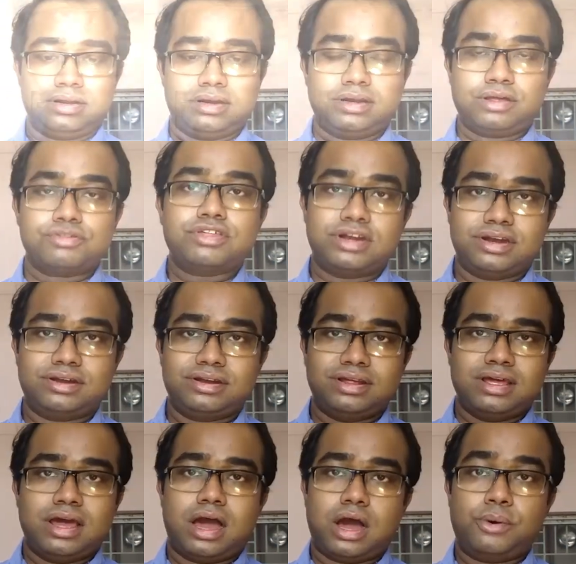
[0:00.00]
Now children,
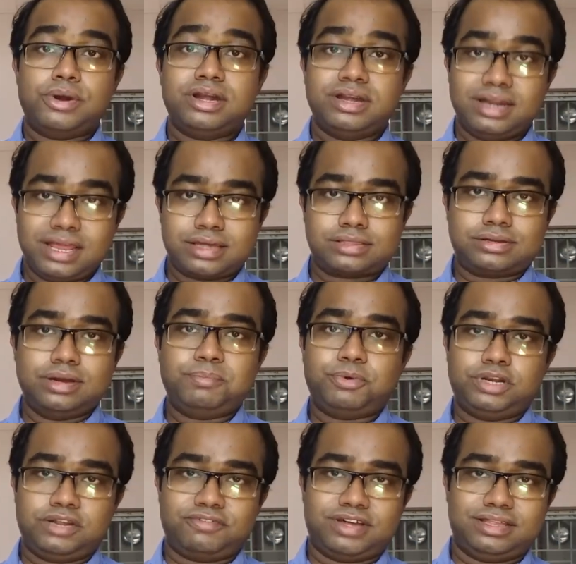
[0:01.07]
our next
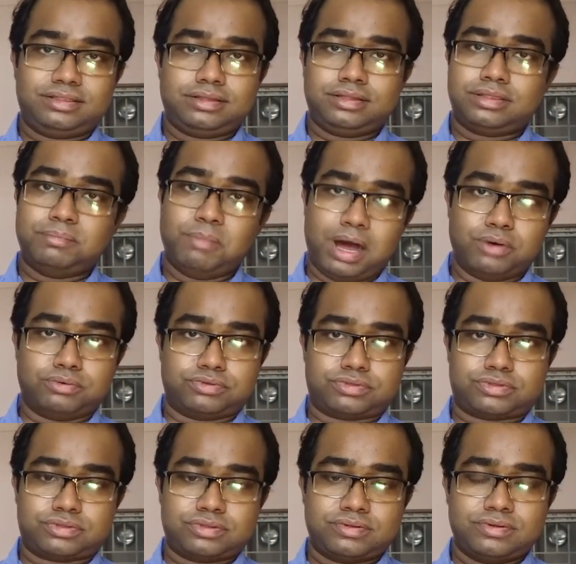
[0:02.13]
input device is a
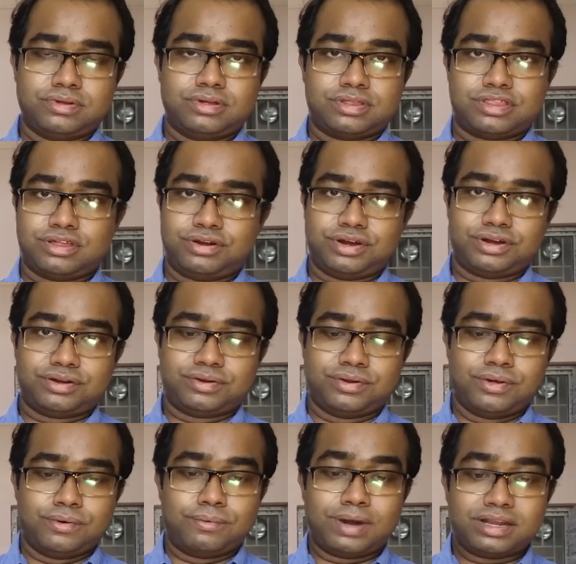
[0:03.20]
mouse. Children,
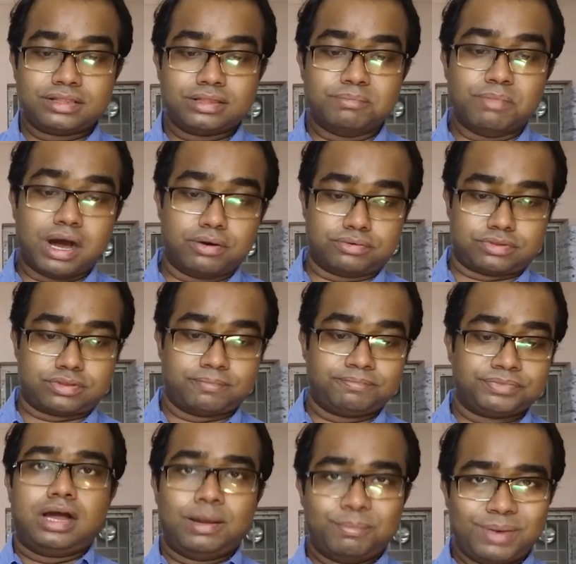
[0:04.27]
what is a mouse?
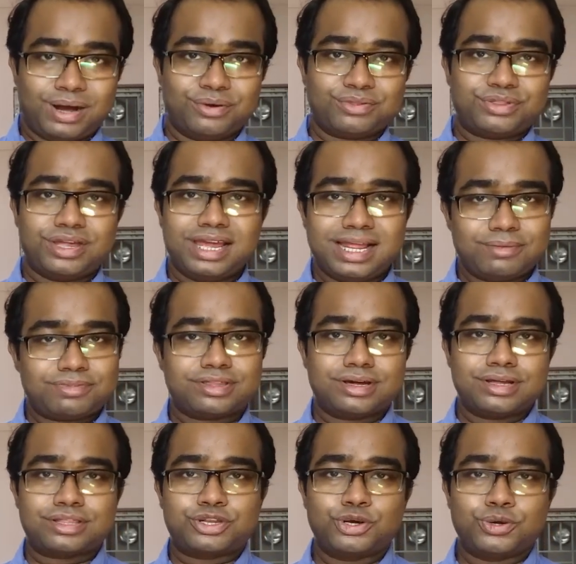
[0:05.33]
A mouse helps
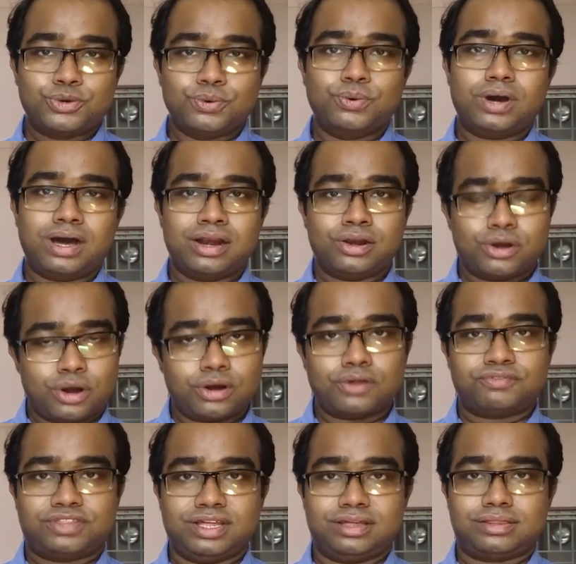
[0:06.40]
us to do a lot
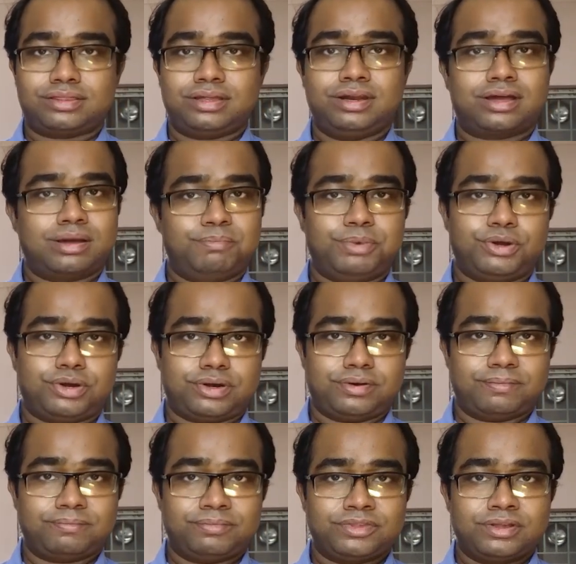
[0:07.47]
of things in a computer.
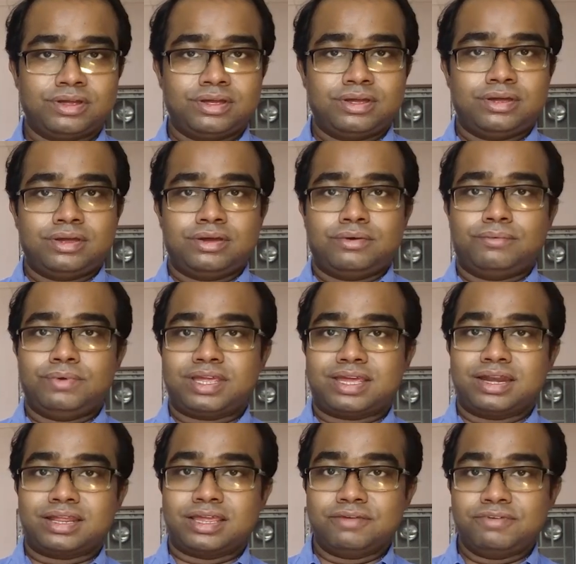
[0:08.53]
We
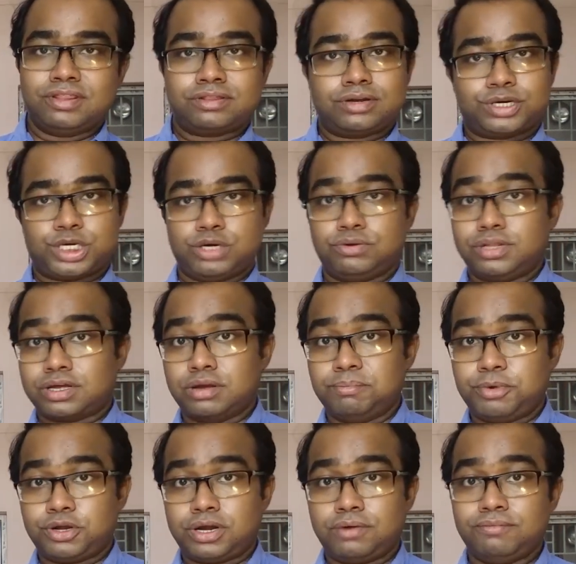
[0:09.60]
can give instruction to the
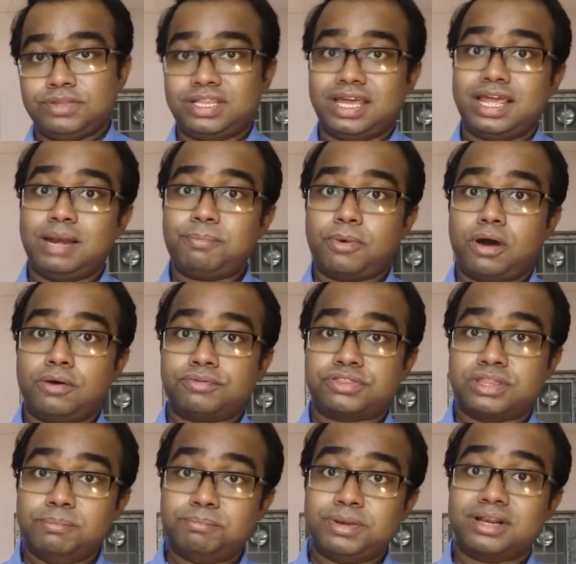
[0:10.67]
computer with the help of
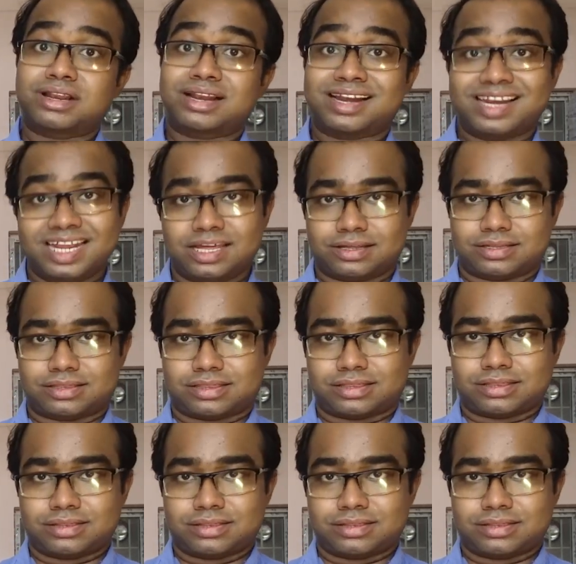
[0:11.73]
simple clicks.